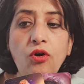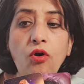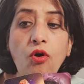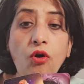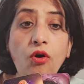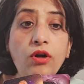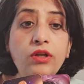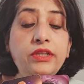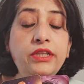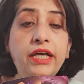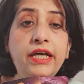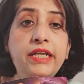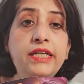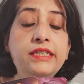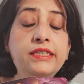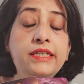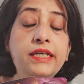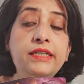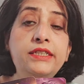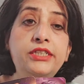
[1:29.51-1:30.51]
or there
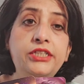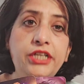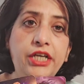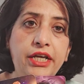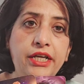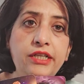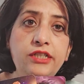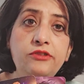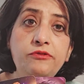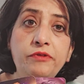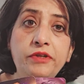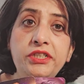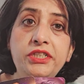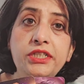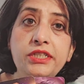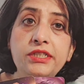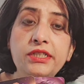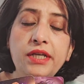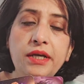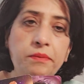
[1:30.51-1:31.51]
is a change which
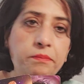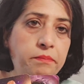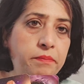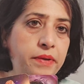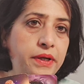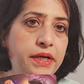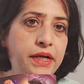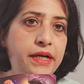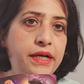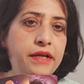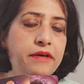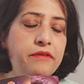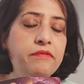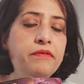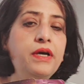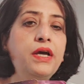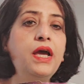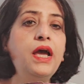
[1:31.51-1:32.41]
is imperative,